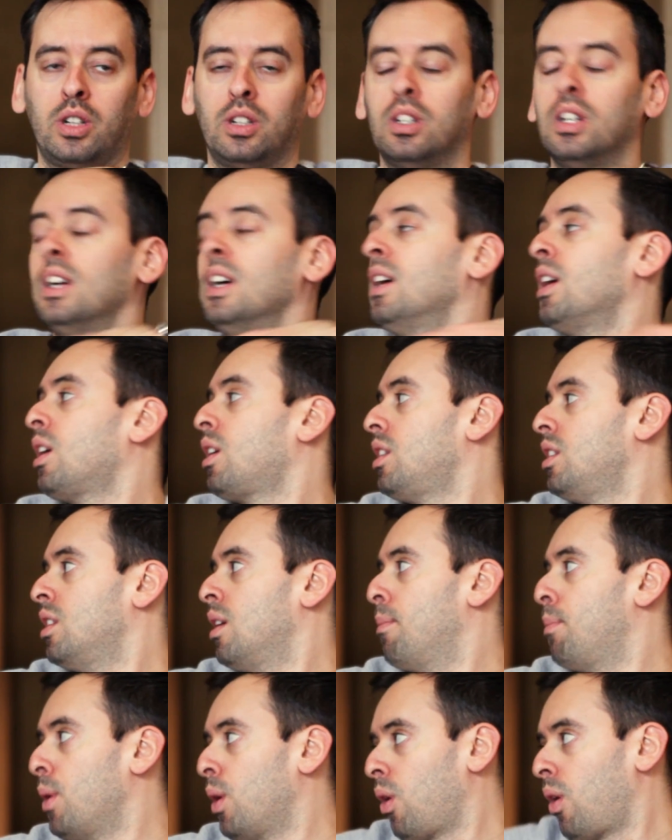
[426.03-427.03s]
And
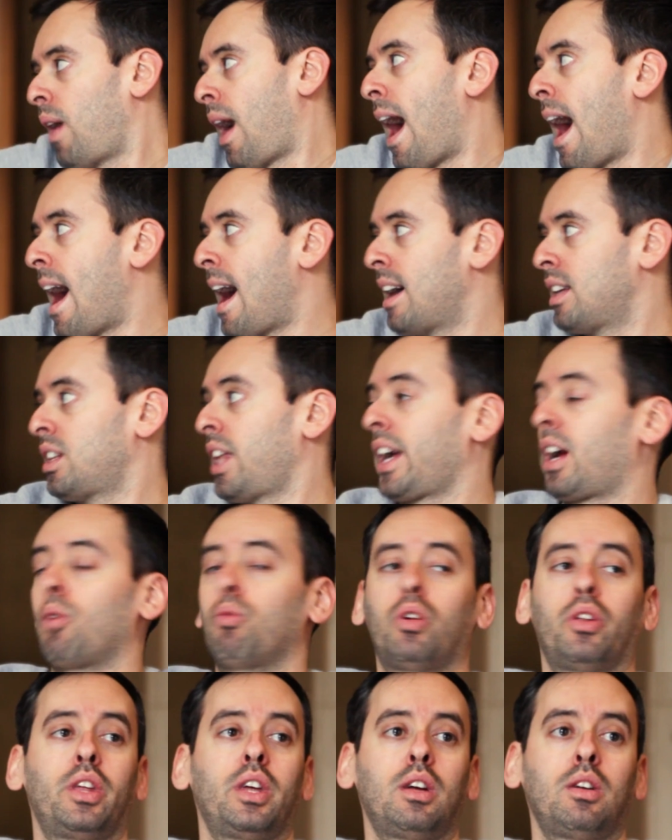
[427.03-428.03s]
Nabil had like a
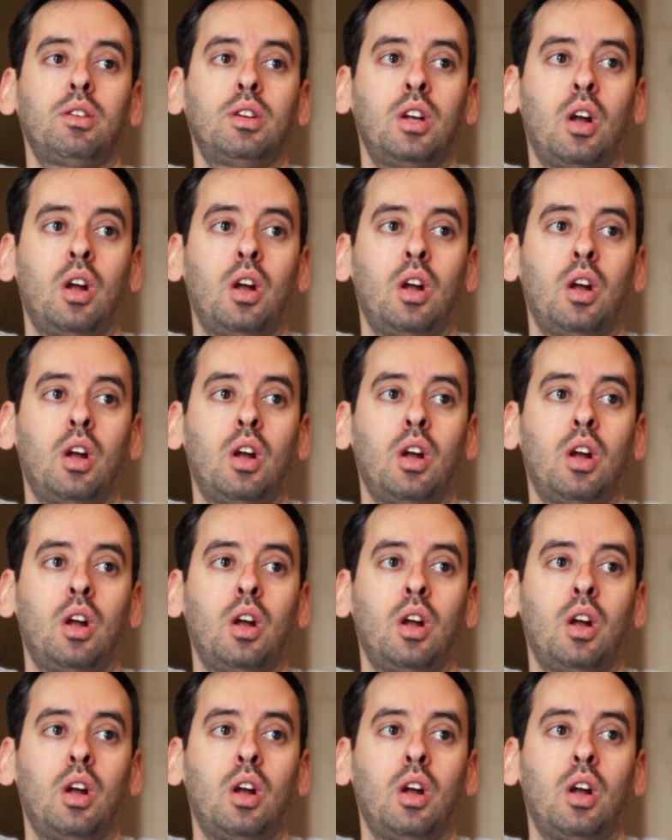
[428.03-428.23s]
really,